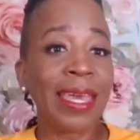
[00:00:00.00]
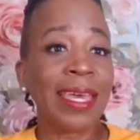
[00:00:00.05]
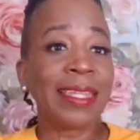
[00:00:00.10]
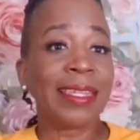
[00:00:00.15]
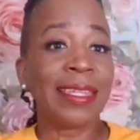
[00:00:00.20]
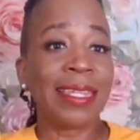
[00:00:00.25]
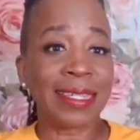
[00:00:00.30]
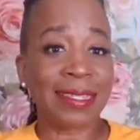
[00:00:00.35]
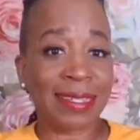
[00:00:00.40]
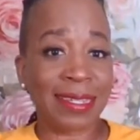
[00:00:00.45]

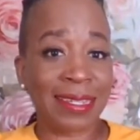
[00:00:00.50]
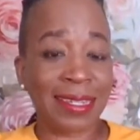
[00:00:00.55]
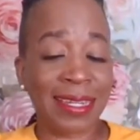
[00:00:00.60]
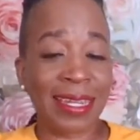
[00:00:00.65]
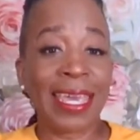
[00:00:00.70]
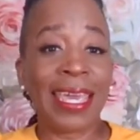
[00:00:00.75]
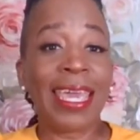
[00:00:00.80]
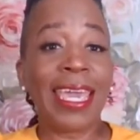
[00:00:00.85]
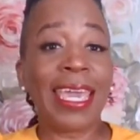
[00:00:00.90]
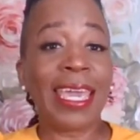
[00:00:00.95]
Listen,
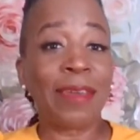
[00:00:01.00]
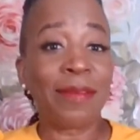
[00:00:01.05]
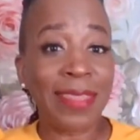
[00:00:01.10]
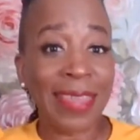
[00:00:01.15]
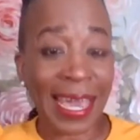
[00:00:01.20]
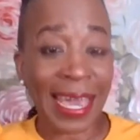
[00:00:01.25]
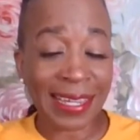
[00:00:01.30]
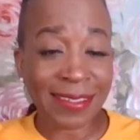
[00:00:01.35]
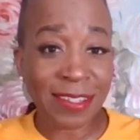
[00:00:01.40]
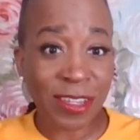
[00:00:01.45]
if
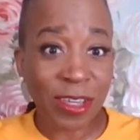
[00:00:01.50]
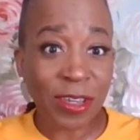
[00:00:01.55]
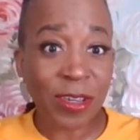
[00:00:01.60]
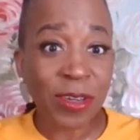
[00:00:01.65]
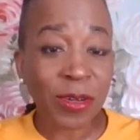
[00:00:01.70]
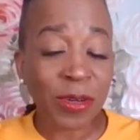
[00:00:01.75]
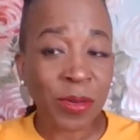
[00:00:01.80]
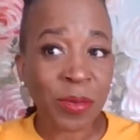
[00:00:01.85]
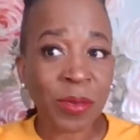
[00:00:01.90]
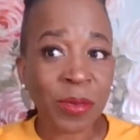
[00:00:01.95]
that's
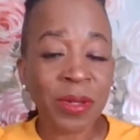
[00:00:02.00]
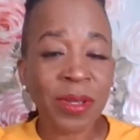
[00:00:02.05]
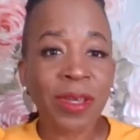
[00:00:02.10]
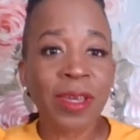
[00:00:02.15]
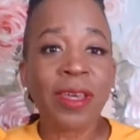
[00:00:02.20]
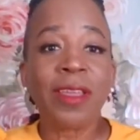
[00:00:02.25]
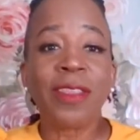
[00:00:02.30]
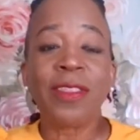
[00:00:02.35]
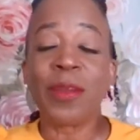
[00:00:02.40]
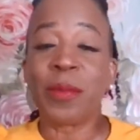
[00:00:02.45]
you,
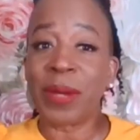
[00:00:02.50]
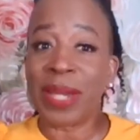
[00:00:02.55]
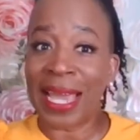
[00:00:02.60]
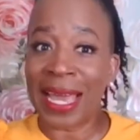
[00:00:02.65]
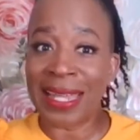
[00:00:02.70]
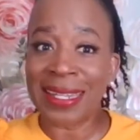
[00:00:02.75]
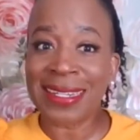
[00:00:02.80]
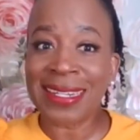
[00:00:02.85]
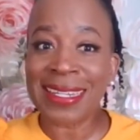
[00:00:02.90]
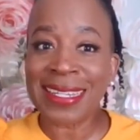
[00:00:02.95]
the
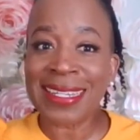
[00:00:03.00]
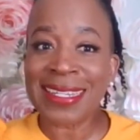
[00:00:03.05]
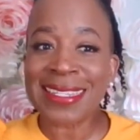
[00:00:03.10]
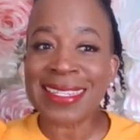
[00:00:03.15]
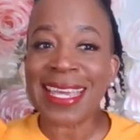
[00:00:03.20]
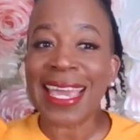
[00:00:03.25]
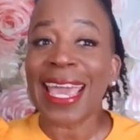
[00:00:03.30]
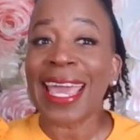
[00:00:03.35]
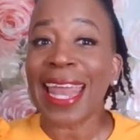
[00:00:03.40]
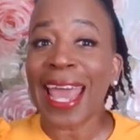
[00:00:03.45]
reality is
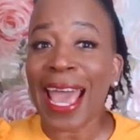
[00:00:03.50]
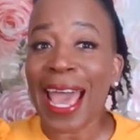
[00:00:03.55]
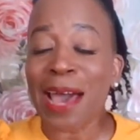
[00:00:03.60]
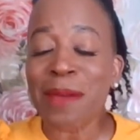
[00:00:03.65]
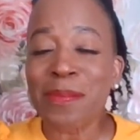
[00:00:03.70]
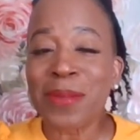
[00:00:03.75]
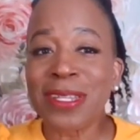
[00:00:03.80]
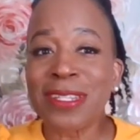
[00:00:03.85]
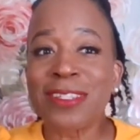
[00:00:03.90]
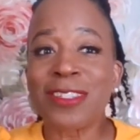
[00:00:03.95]
it
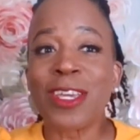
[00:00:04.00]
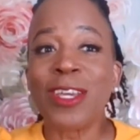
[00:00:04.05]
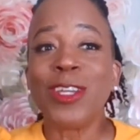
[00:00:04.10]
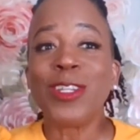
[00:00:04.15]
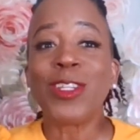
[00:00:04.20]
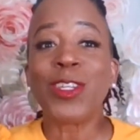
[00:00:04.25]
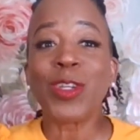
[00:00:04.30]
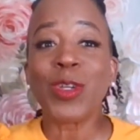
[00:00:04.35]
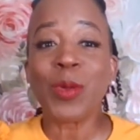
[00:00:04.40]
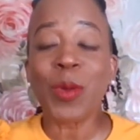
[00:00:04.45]
happens
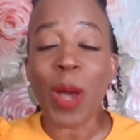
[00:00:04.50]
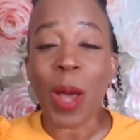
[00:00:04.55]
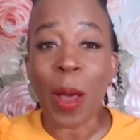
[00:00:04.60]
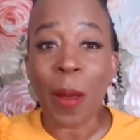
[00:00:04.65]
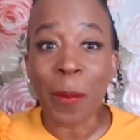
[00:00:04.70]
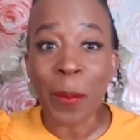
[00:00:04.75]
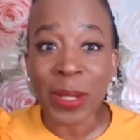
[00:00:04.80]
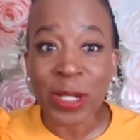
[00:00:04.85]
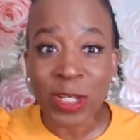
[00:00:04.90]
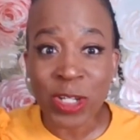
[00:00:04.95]
to a
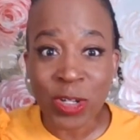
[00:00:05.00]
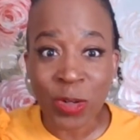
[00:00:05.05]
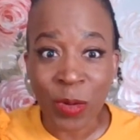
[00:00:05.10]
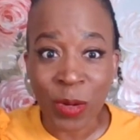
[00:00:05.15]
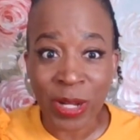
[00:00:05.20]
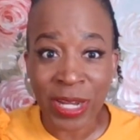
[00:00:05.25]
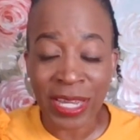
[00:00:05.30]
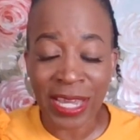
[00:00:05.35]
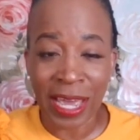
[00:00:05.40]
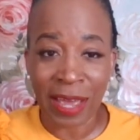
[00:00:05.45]

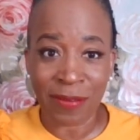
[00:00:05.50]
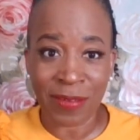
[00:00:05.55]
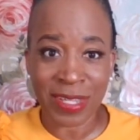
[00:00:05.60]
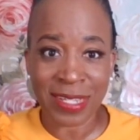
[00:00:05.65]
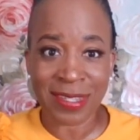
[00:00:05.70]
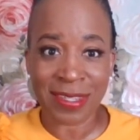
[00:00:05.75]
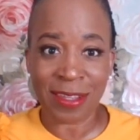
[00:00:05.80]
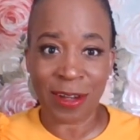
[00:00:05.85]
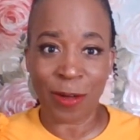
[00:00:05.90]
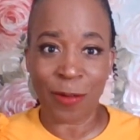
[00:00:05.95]
majority of
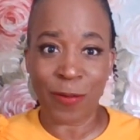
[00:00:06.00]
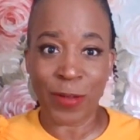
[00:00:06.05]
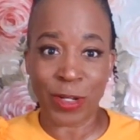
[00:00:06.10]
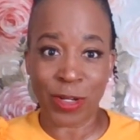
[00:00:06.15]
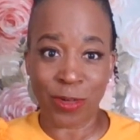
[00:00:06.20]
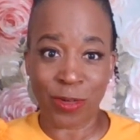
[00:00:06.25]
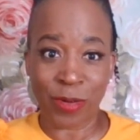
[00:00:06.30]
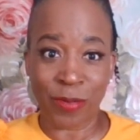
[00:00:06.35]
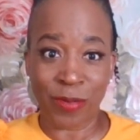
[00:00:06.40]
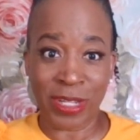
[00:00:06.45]
us that are
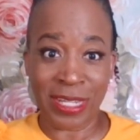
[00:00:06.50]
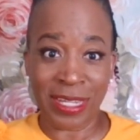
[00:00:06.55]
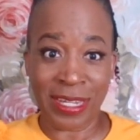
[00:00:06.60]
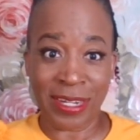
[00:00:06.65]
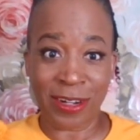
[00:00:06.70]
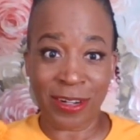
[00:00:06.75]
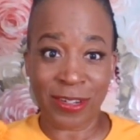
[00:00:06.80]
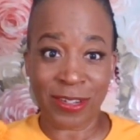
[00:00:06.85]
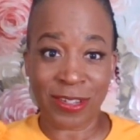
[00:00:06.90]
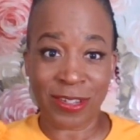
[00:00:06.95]
vision-driven
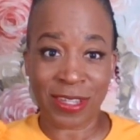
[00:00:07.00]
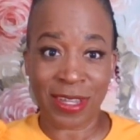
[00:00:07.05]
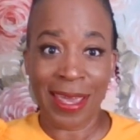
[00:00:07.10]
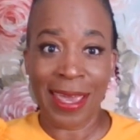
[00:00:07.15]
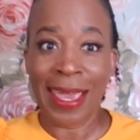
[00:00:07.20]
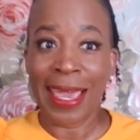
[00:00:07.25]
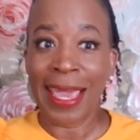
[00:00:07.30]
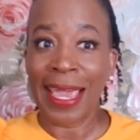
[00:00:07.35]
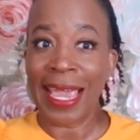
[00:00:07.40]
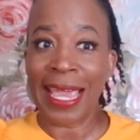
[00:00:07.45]
leaders.
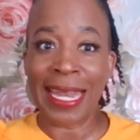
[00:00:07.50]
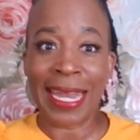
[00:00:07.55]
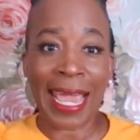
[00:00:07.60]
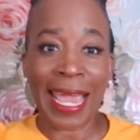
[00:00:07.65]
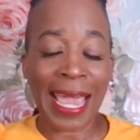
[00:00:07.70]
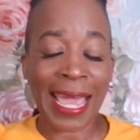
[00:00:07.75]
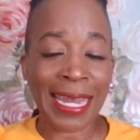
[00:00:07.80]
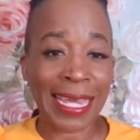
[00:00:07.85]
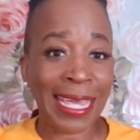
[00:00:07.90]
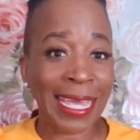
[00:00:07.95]
In
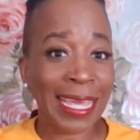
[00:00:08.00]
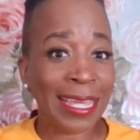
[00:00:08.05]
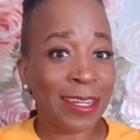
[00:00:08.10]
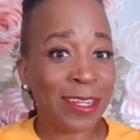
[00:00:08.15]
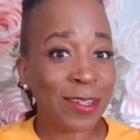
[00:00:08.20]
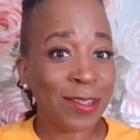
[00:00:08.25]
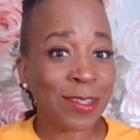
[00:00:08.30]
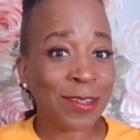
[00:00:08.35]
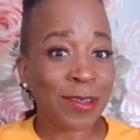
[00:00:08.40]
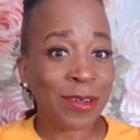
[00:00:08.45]
any
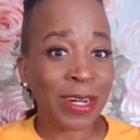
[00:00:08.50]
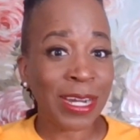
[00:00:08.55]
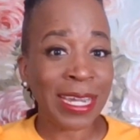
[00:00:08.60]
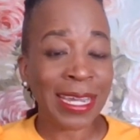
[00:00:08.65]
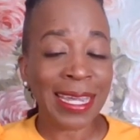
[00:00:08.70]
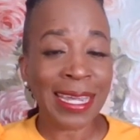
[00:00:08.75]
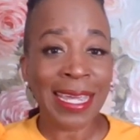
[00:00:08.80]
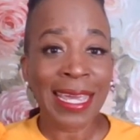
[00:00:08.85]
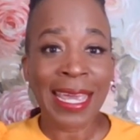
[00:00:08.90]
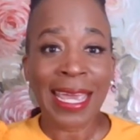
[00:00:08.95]

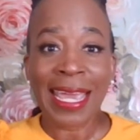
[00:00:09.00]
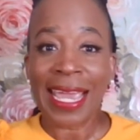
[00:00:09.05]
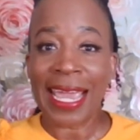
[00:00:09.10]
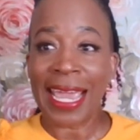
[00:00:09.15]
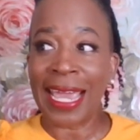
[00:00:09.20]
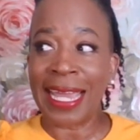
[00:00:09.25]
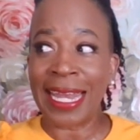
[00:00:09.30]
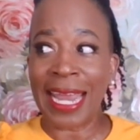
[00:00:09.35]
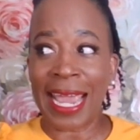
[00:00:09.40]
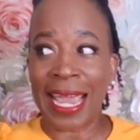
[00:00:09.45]
industry,
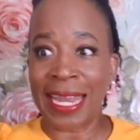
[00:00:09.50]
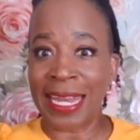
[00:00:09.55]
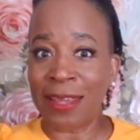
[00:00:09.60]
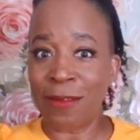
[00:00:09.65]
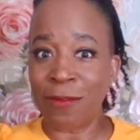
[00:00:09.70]
in any